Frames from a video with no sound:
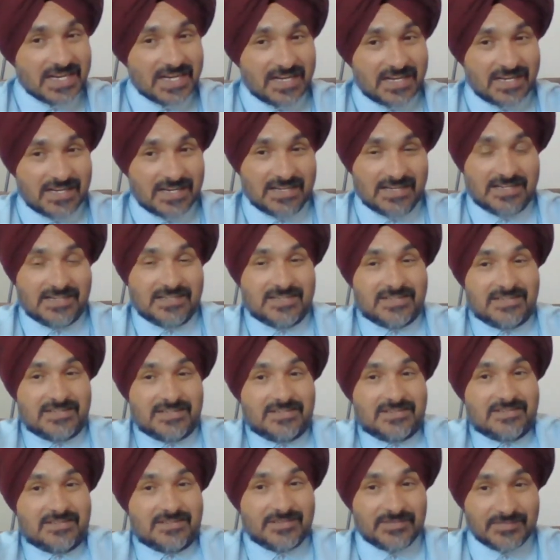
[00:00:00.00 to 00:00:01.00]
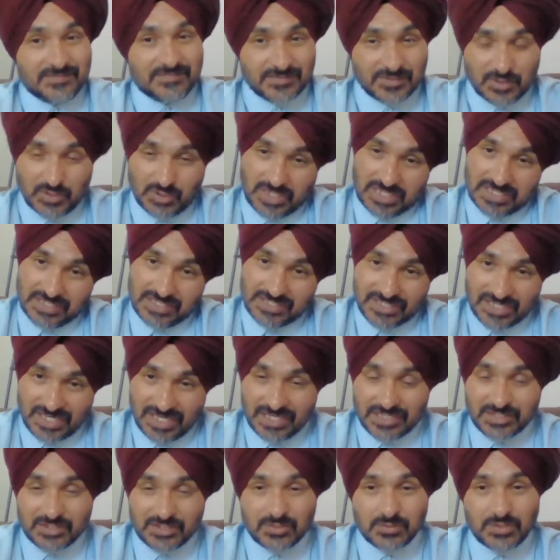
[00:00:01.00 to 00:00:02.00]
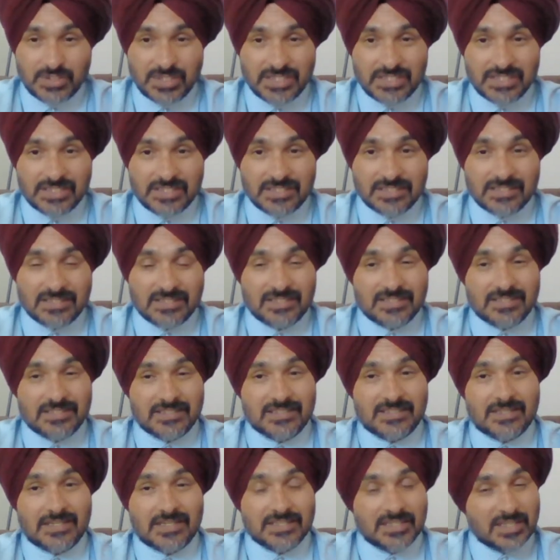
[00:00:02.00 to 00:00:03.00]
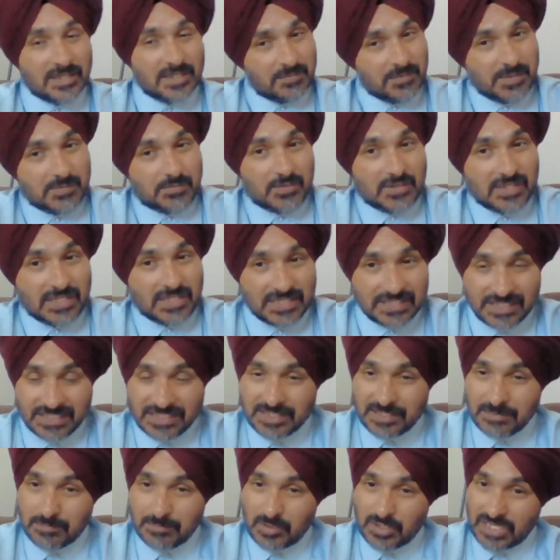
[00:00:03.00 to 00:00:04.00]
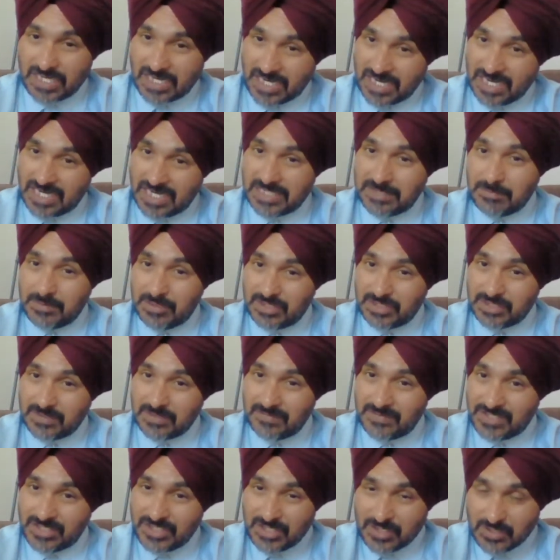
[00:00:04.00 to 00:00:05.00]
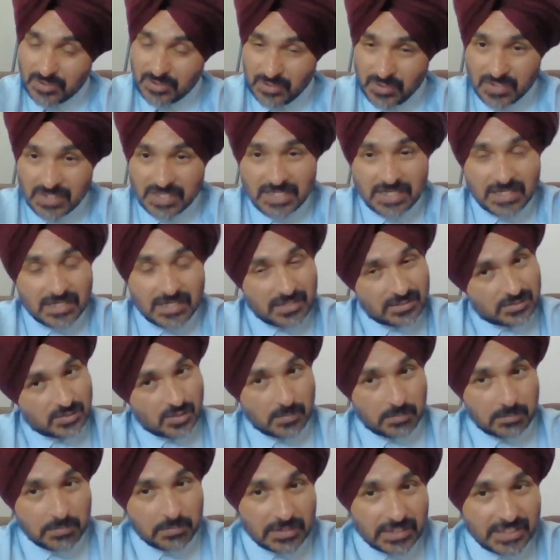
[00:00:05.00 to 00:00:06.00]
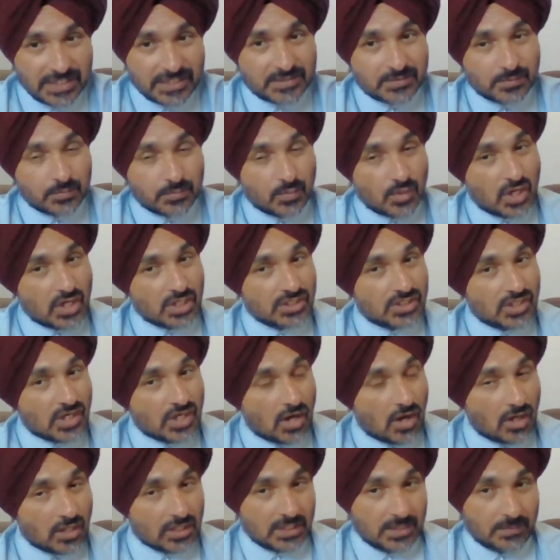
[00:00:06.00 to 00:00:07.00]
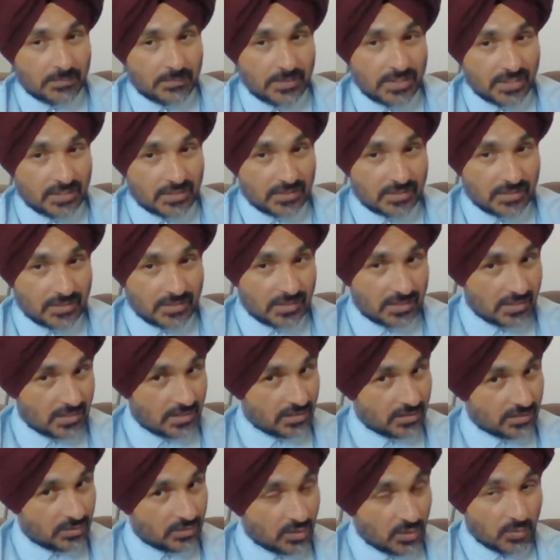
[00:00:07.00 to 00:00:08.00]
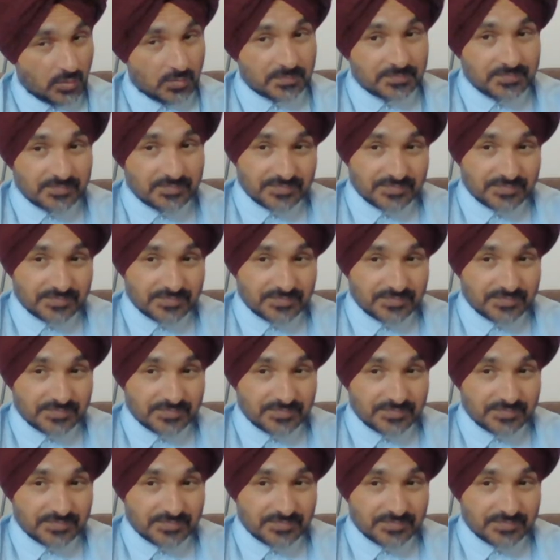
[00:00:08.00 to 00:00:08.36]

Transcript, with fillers: uh, you can share to the uh, other people. It is about 8 minute video, so please watch all the way uh, through.